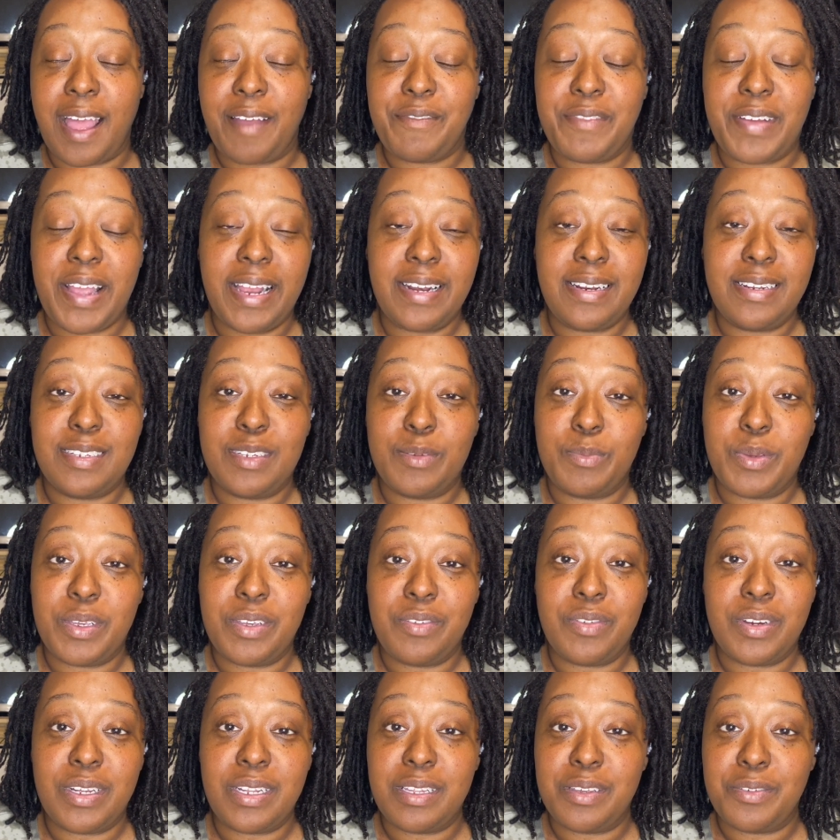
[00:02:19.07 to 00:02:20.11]
I find it to
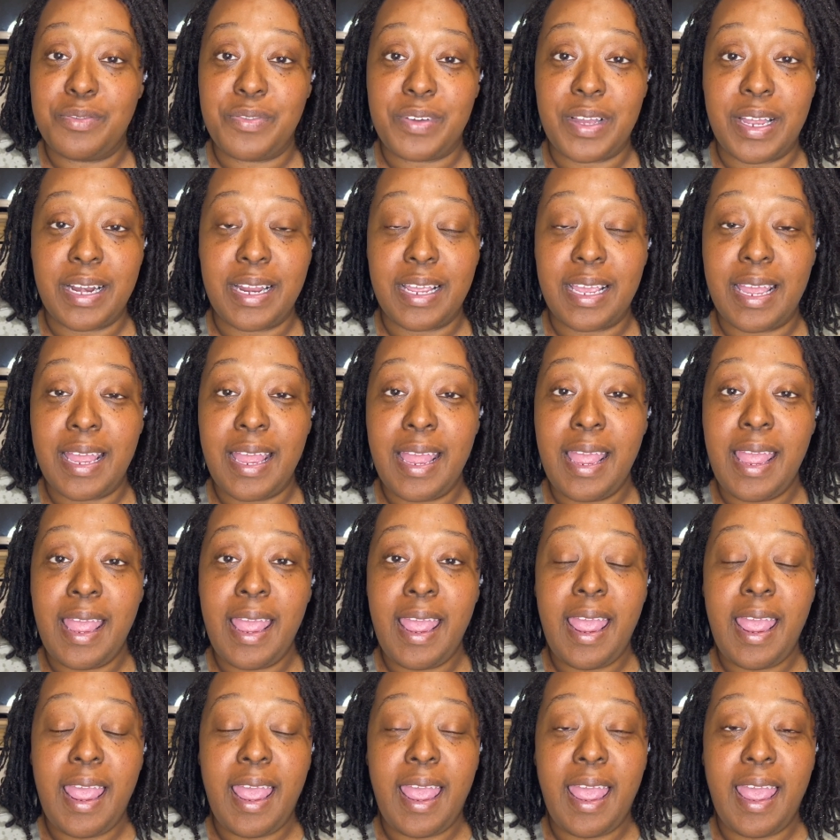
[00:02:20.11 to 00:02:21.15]
be really funny
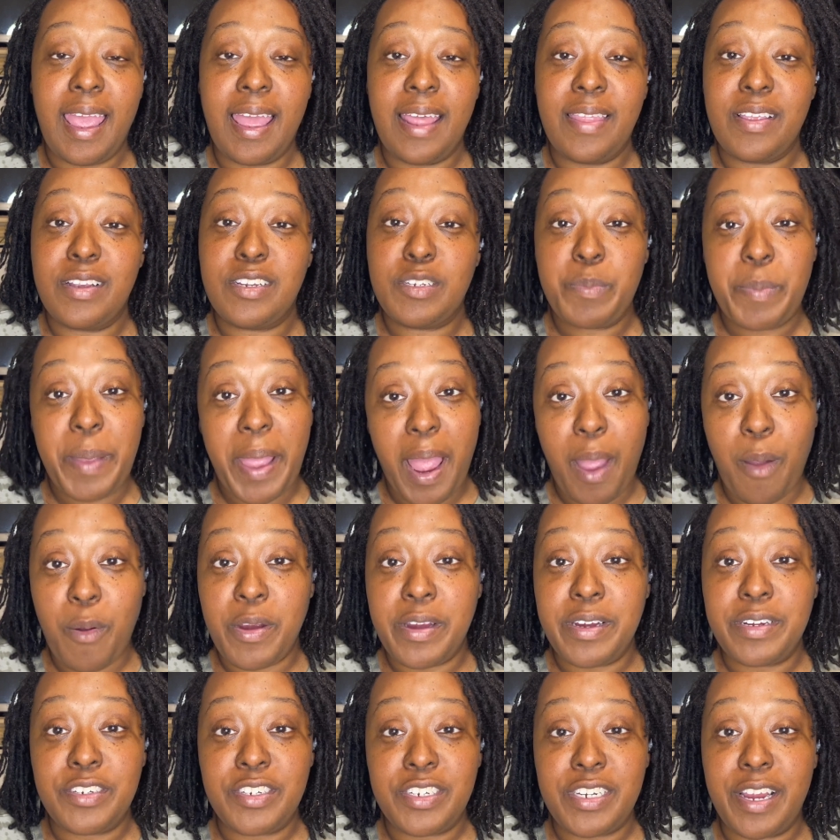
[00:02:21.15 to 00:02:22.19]
and there's
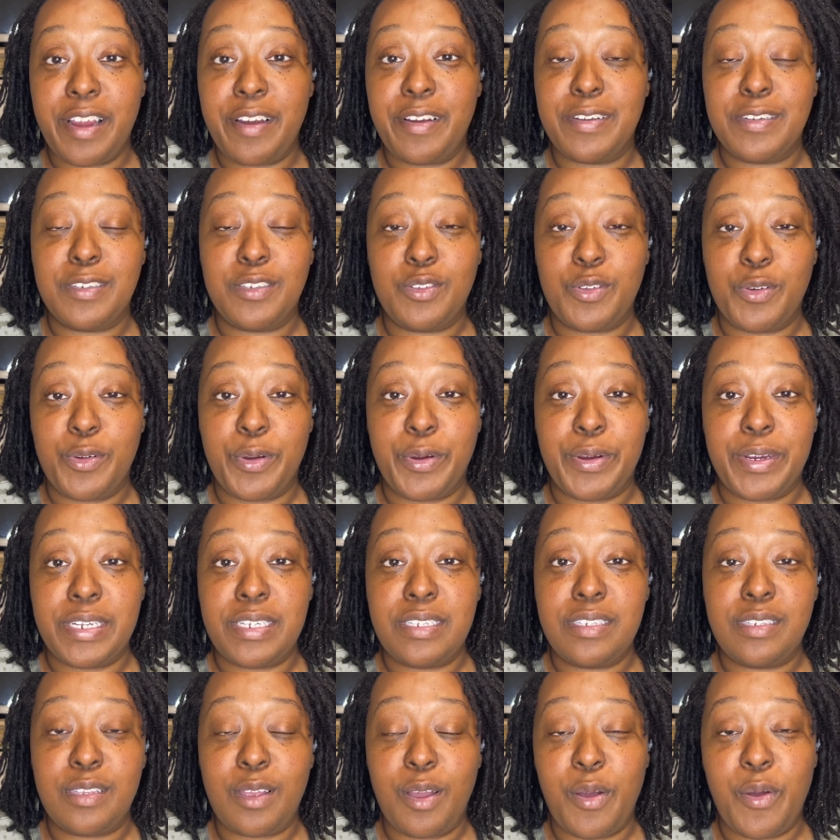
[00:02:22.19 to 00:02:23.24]
power in sharing
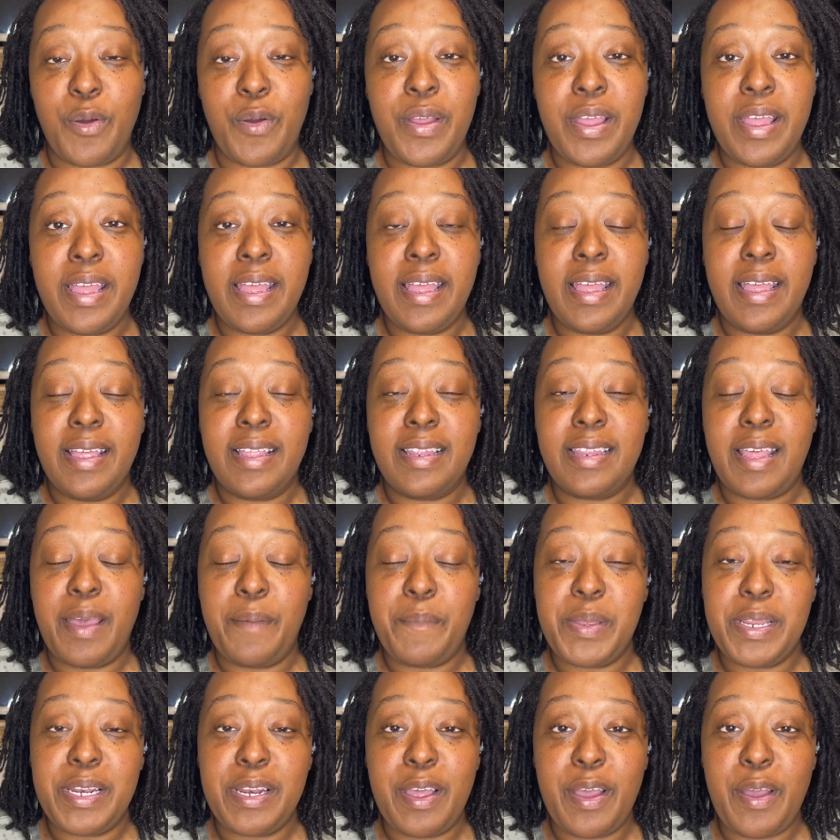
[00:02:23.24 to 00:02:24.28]
stories. So
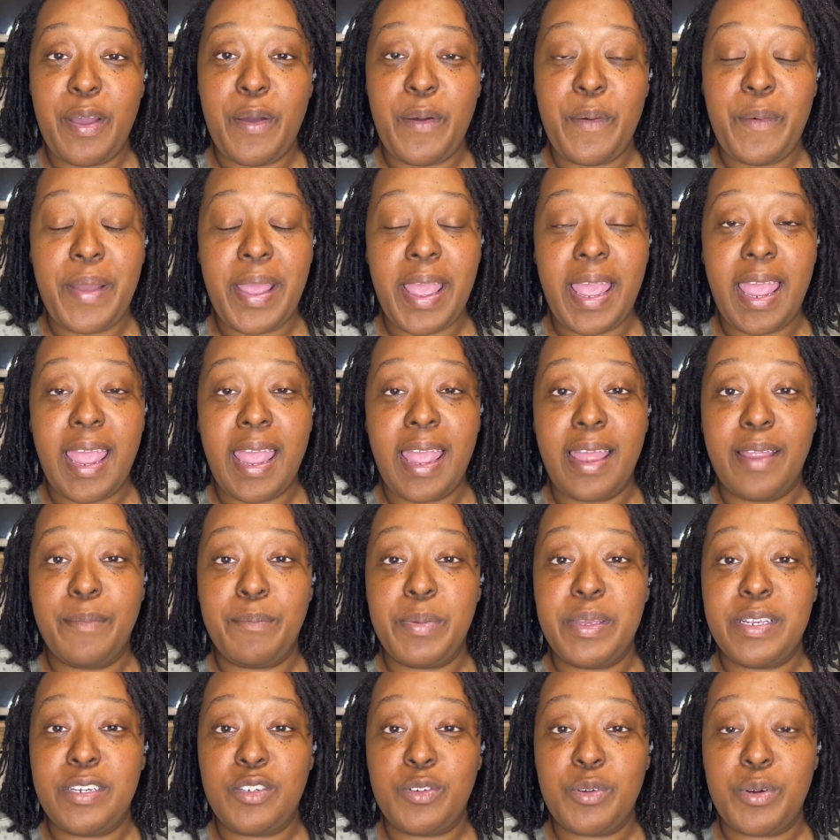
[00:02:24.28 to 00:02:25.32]
let me know
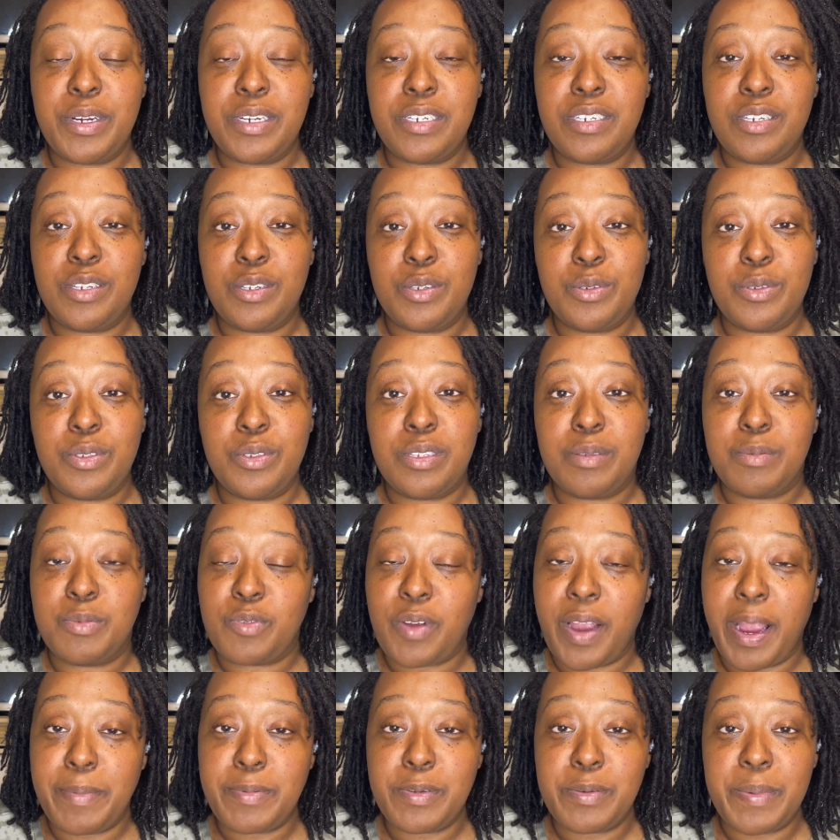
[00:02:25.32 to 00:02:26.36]
and be sure to
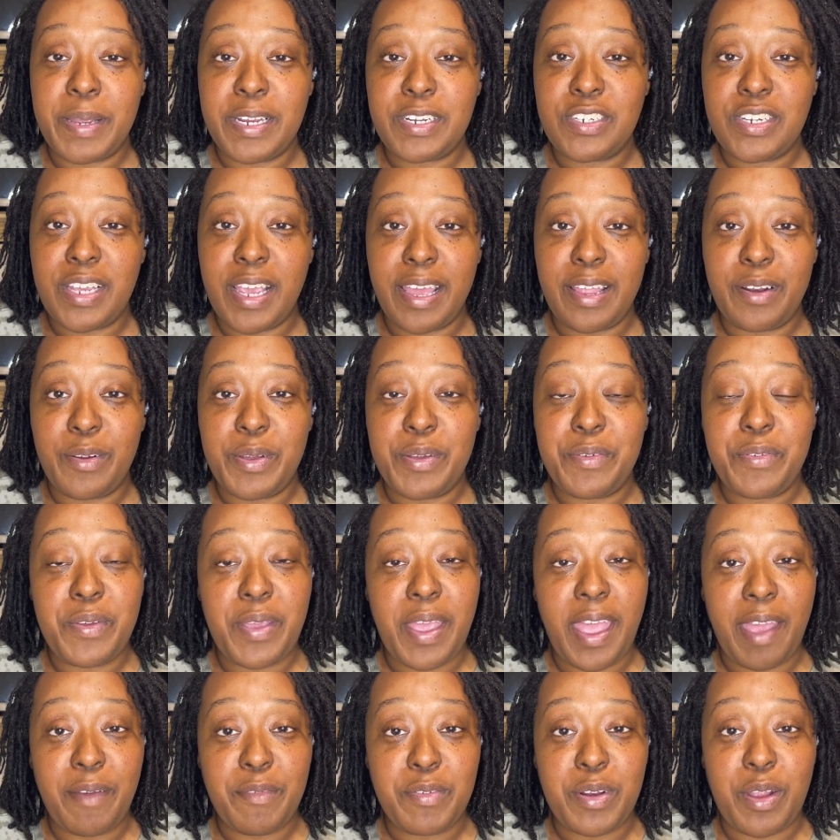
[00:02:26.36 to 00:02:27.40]
subscribe to my channel if
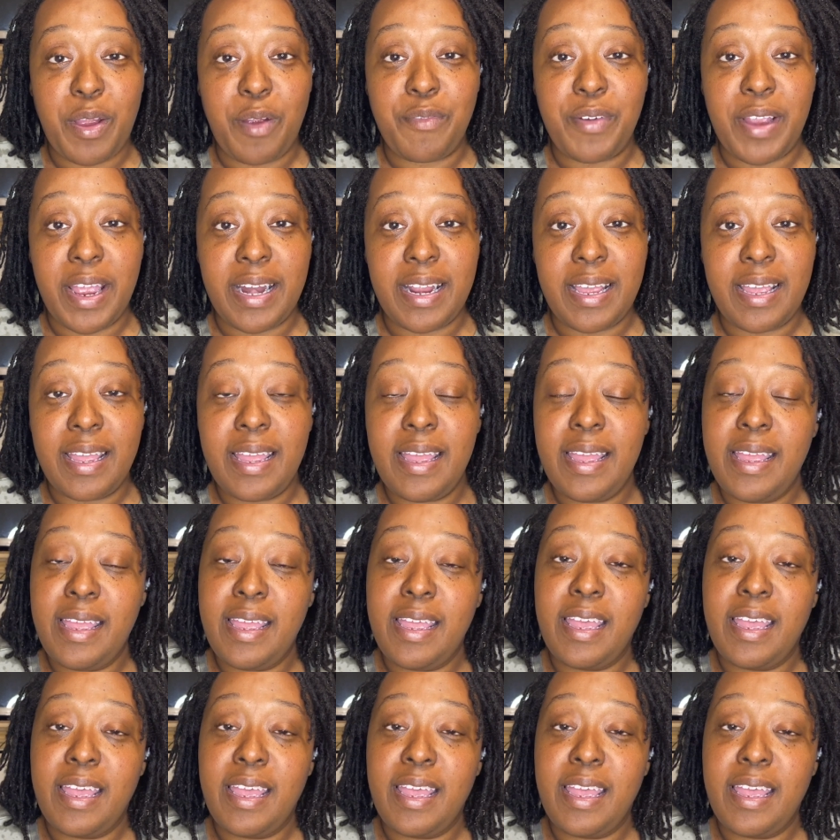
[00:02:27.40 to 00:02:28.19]
you haven't already.